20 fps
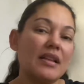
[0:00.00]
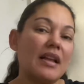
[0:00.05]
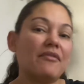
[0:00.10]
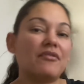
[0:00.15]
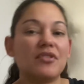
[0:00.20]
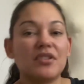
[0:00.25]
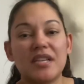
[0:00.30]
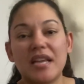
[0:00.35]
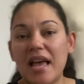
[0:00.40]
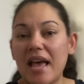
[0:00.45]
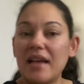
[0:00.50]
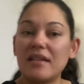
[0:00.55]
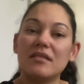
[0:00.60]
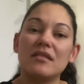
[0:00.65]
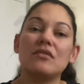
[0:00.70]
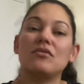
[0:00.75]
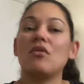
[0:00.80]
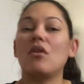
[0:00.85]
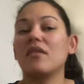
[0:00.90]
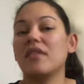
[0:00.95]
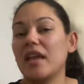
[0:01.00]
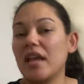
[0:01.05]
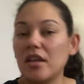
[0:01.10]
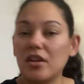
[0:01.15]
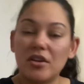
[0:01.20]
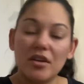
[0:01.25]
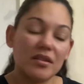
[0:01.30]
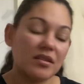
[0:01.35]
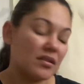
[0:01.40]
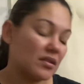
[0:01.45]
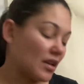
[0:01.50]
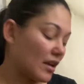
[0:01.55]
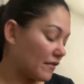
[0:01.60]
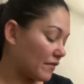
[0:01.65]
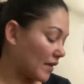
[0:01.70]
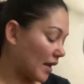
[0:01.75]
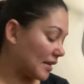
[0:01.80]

after taxes, all that good stuff.